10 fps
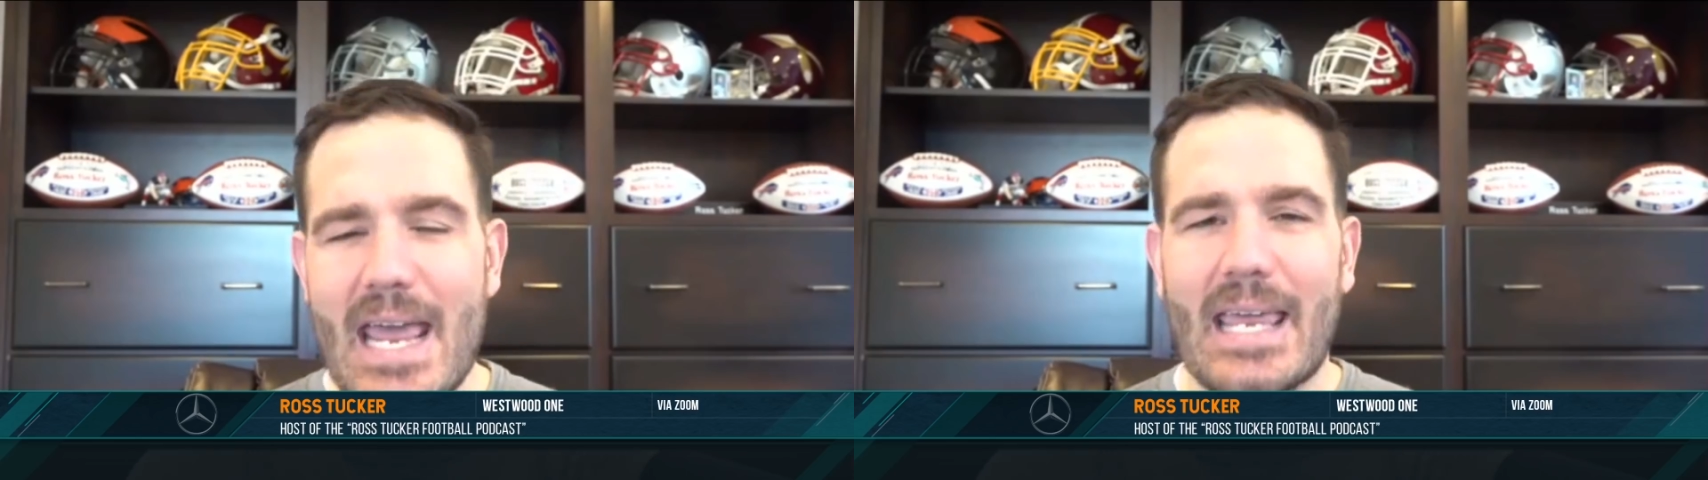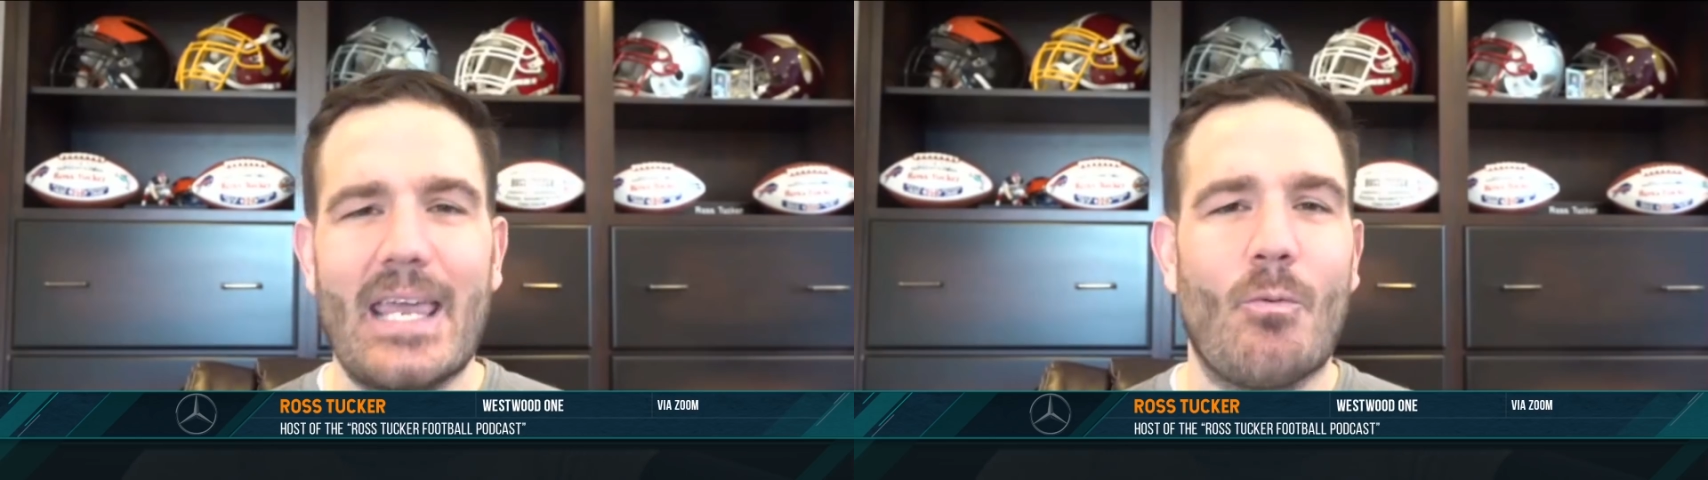
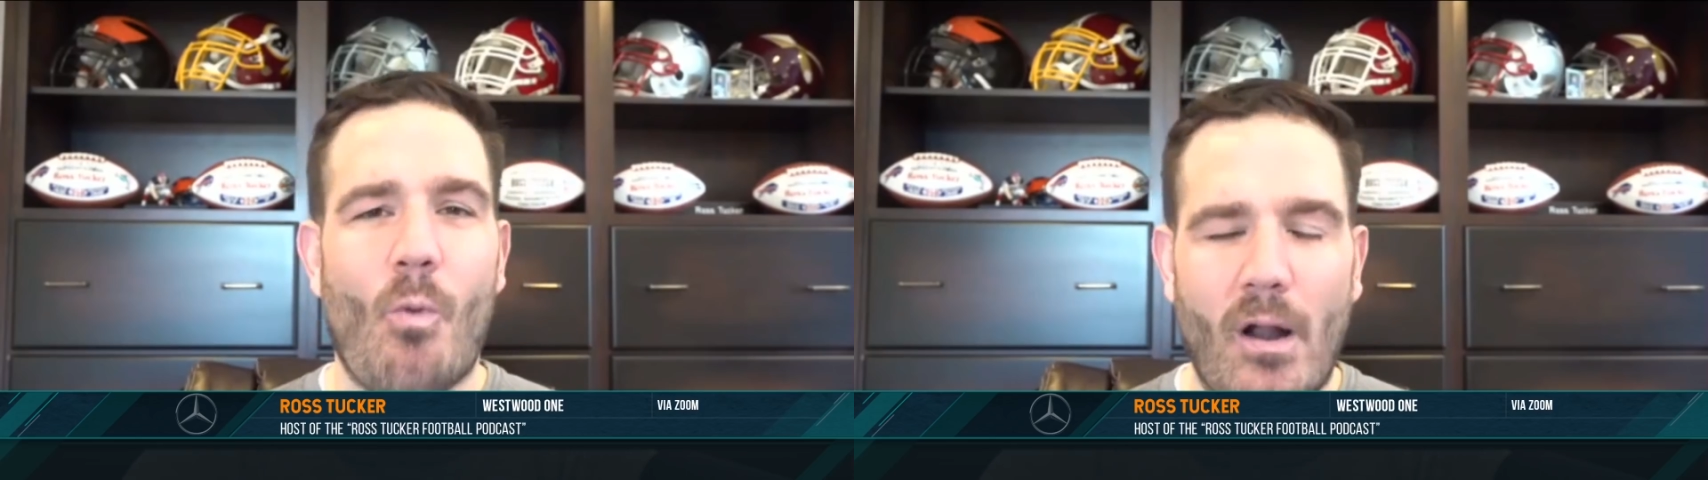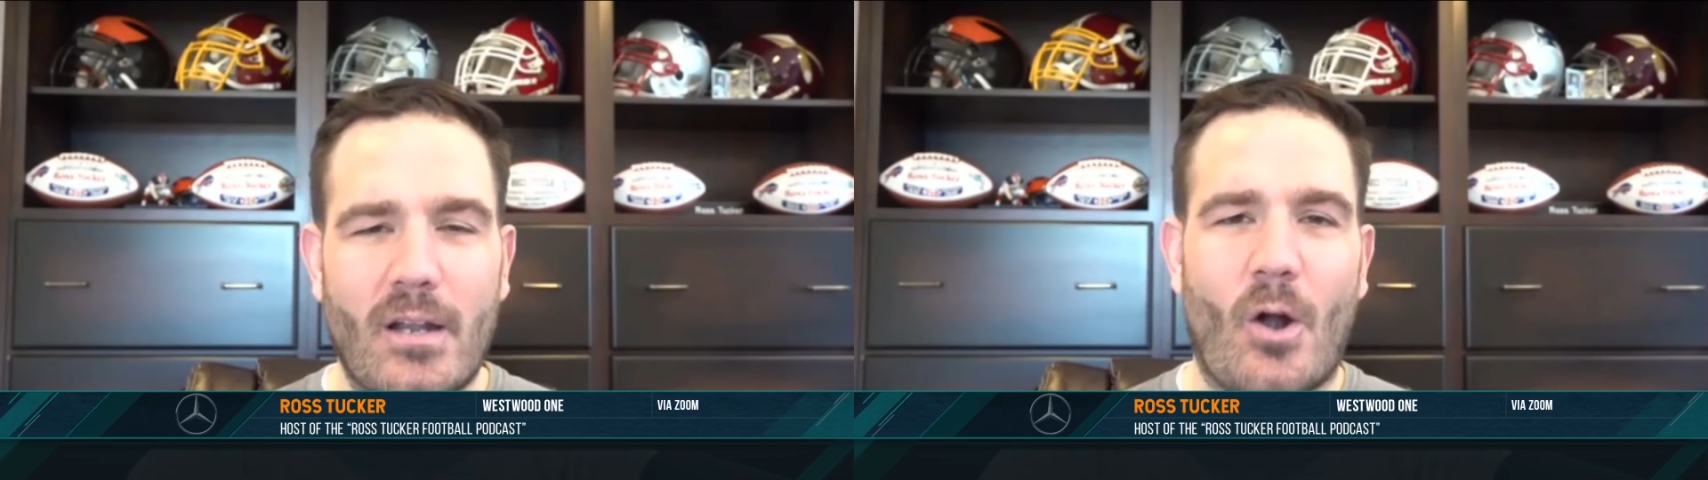he
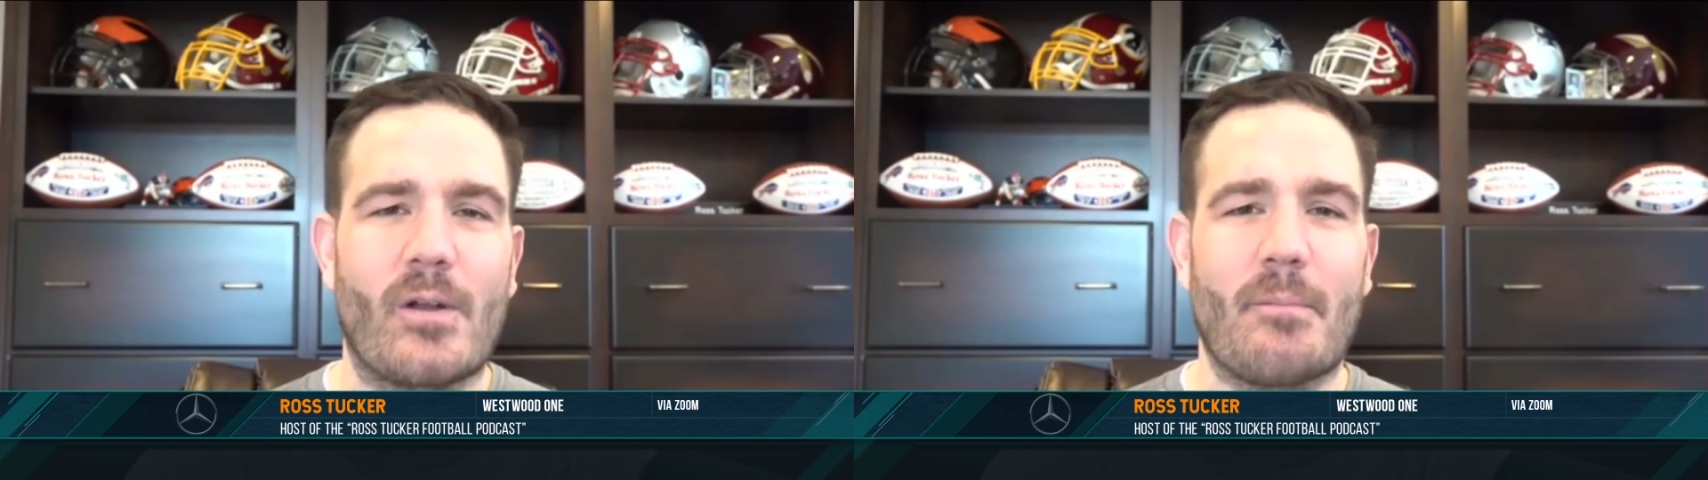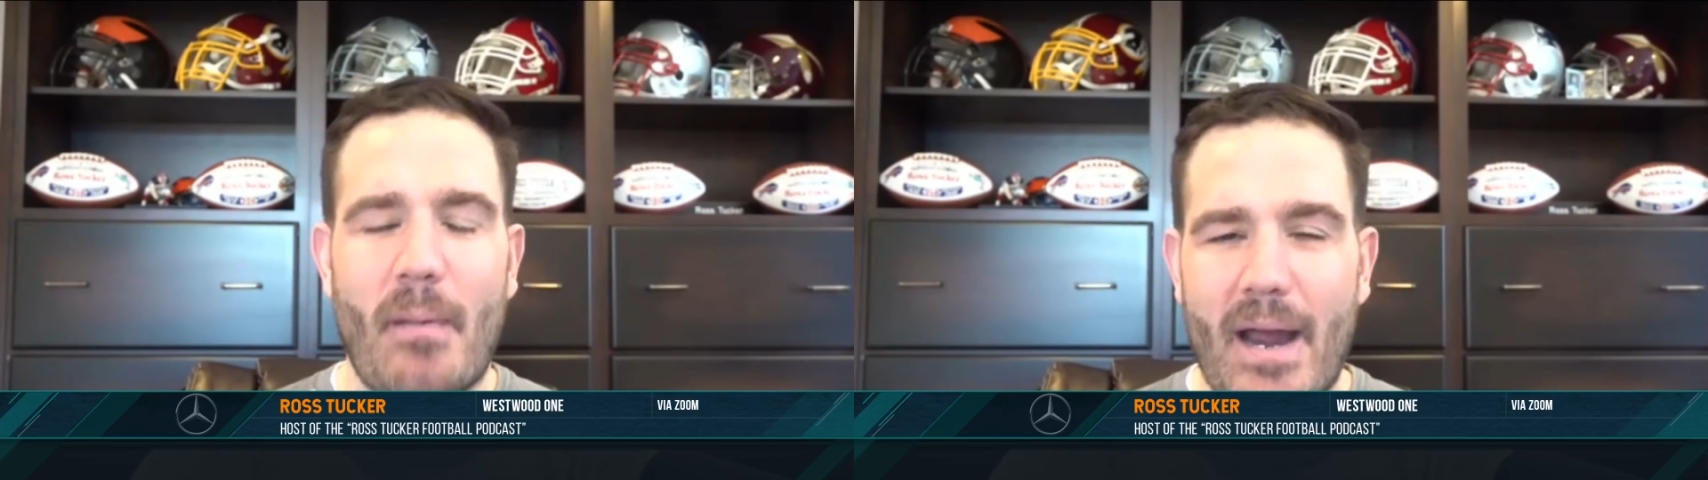wanted to go to
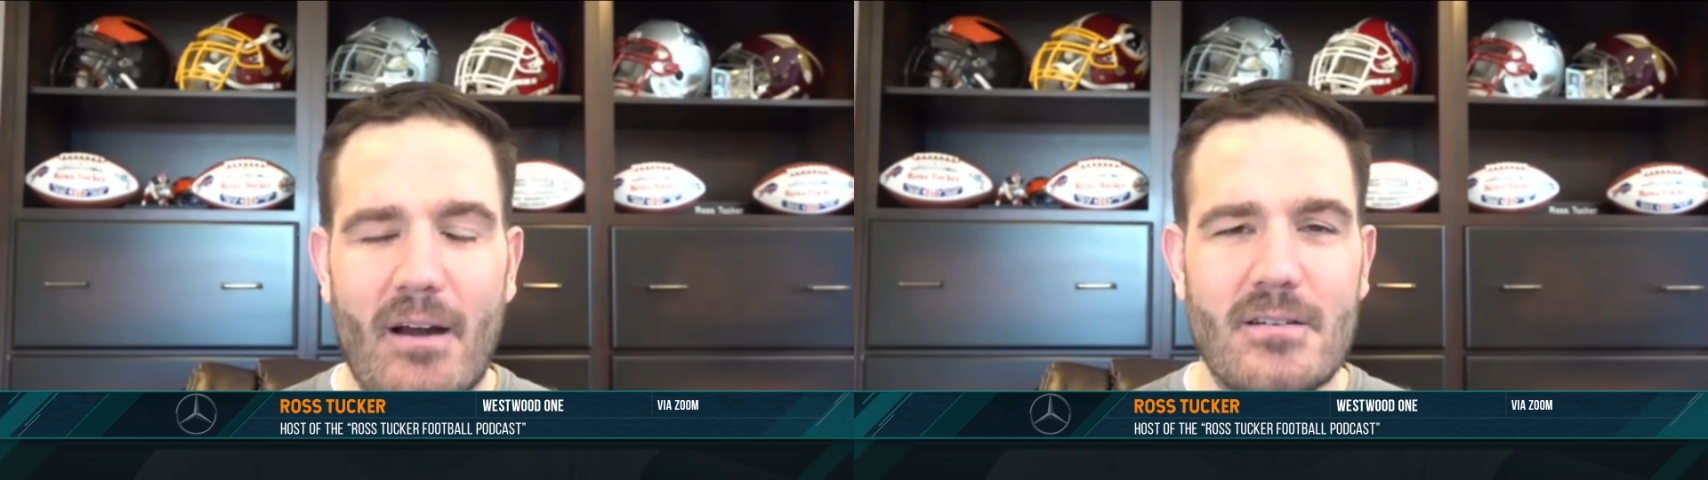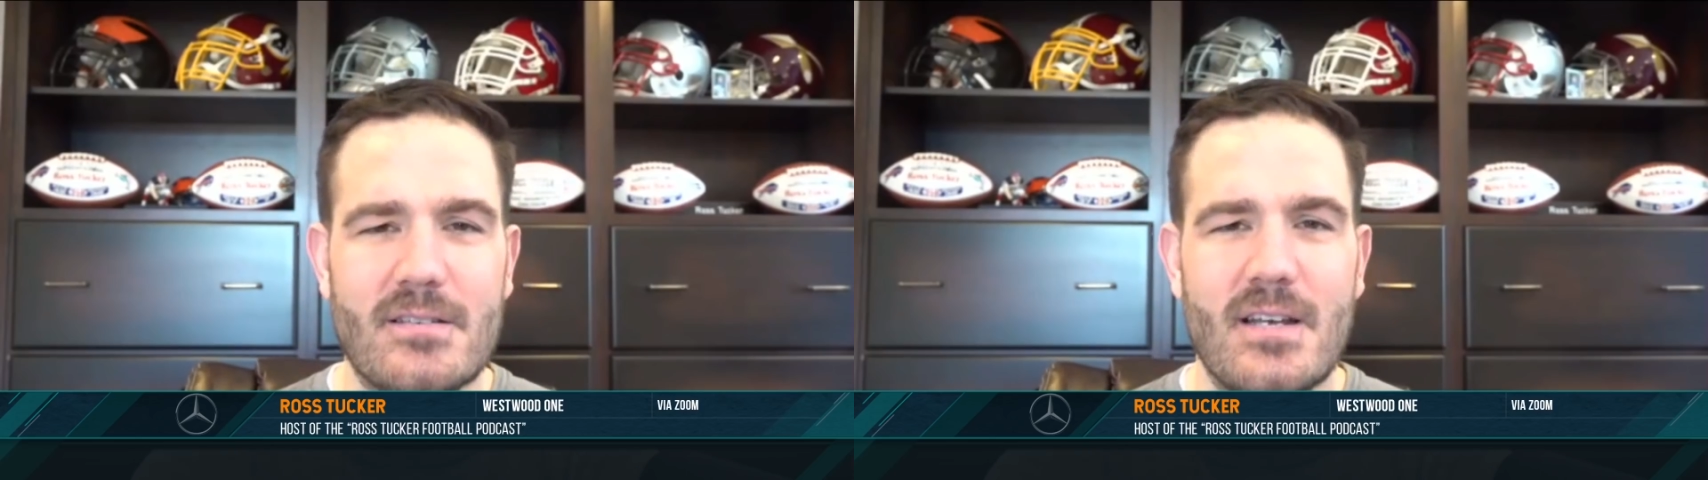the
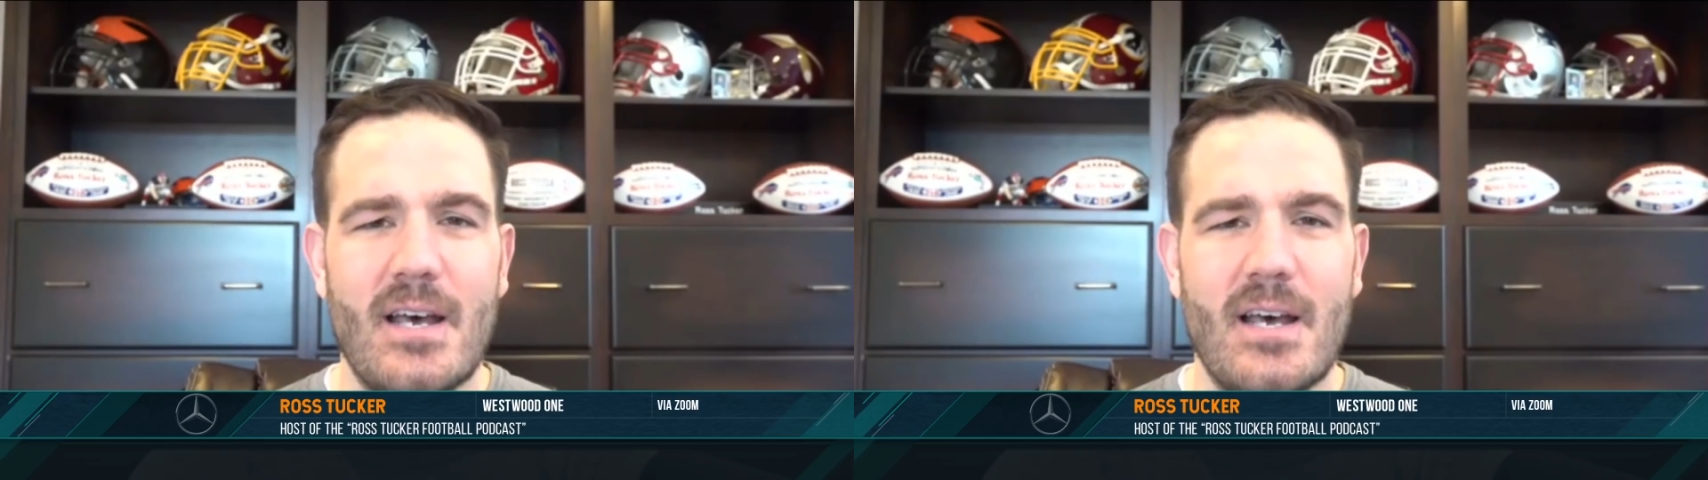Bears